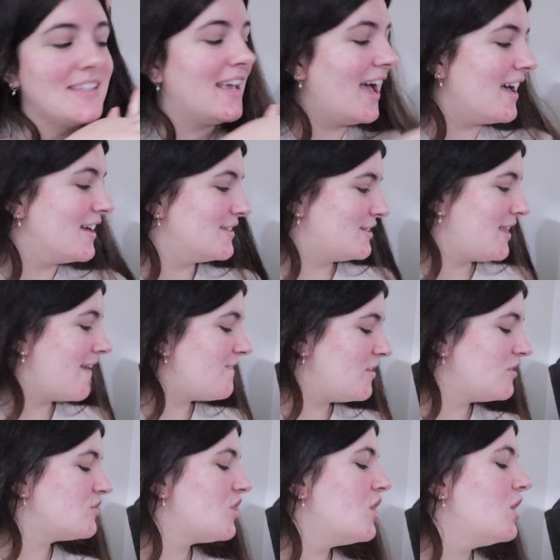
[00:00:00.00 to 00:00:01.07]
yeah, so that
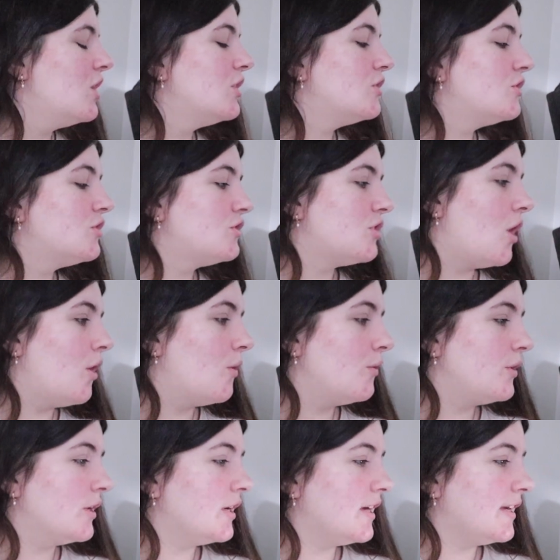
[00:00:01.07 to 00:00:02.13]
feels so
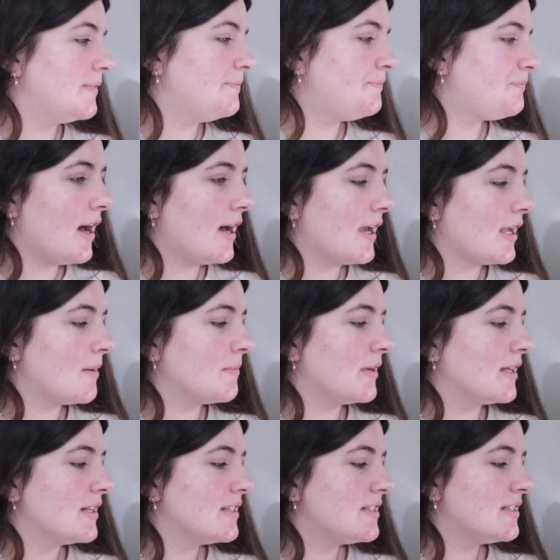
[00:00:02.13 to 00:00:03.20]
good. I am
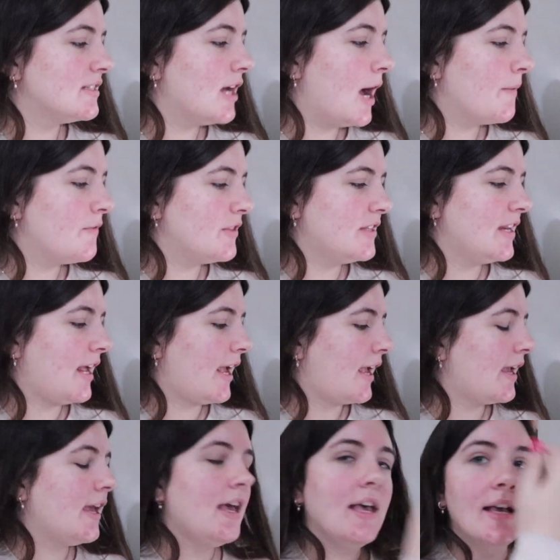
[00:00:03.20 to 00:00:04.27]
gonna stop for the
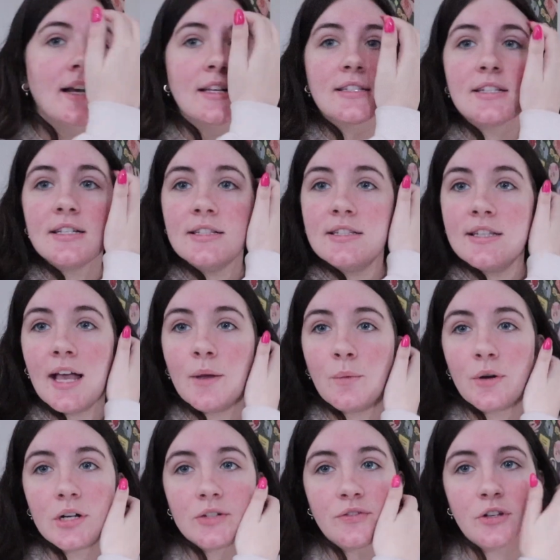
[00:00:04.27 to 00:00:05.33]
day since I
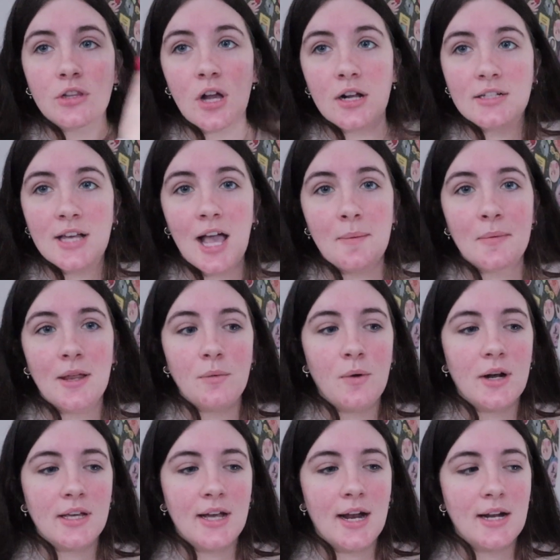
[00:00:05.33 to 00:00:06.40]
worked for a long time and I
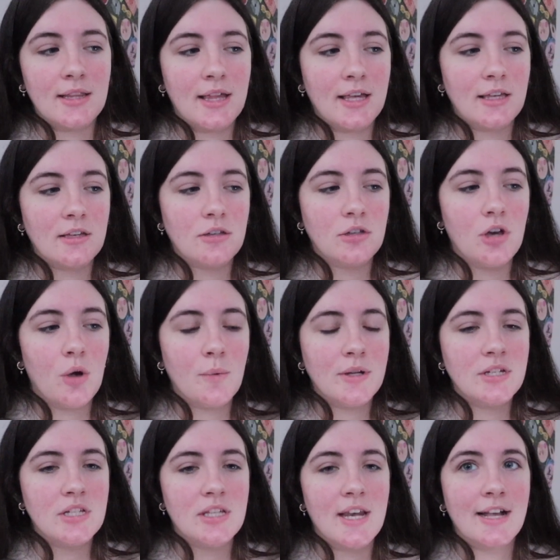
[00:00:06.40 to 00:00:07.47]
wanna kinda like go
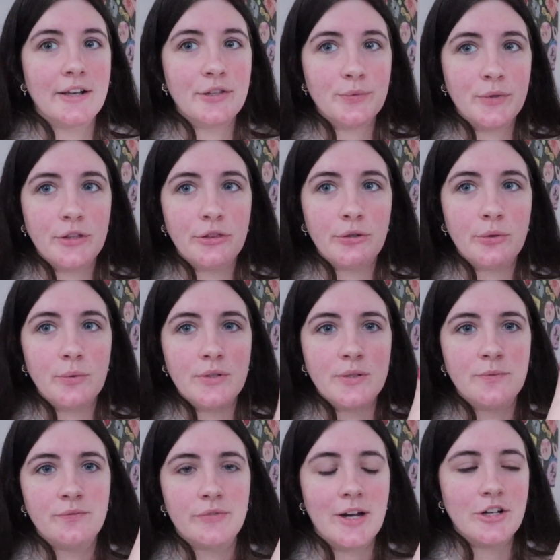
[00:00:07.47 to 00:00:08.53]
into the next read through with
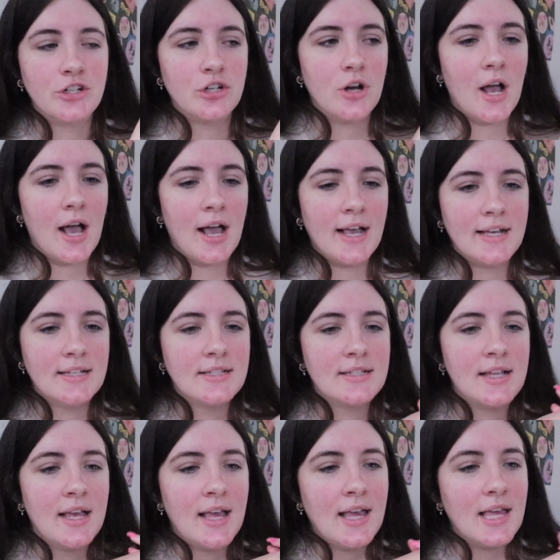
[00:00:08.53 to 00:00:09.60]
some fresher
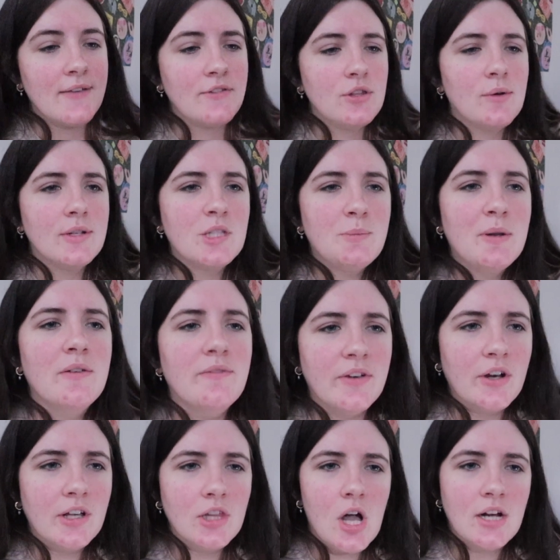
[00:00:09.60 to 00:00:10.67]
eyes. Even though it's been a
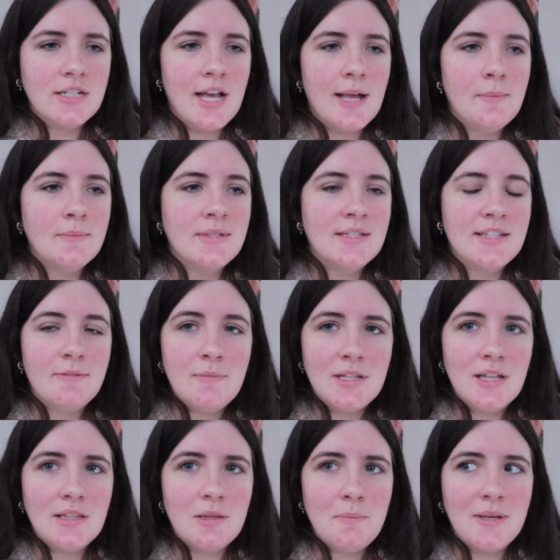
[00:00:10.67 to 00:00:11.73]
very long time since I've
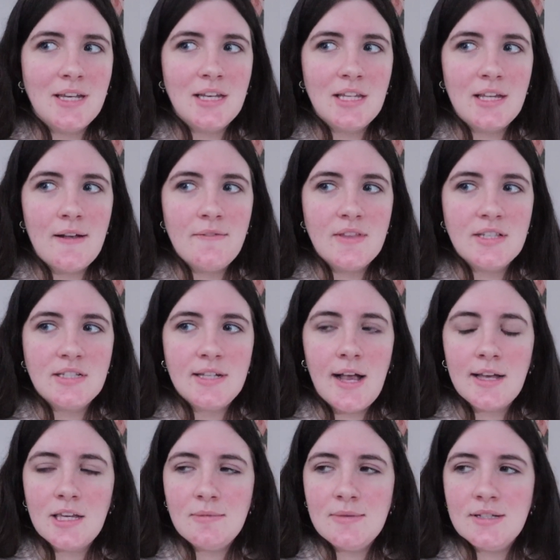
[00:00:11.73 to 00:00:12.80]
been at the beginning of this
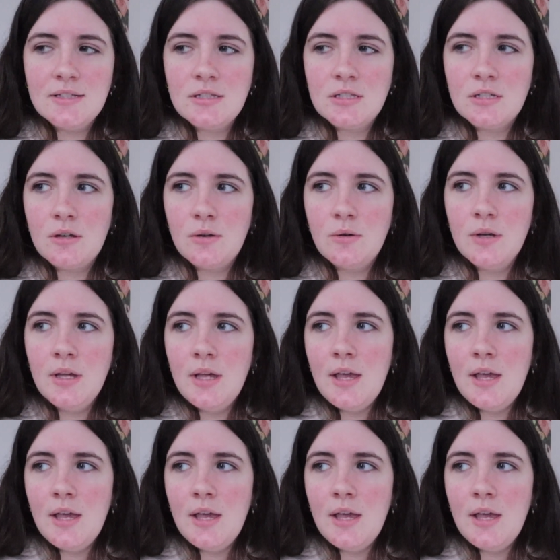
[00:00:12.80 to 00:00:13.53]
document, so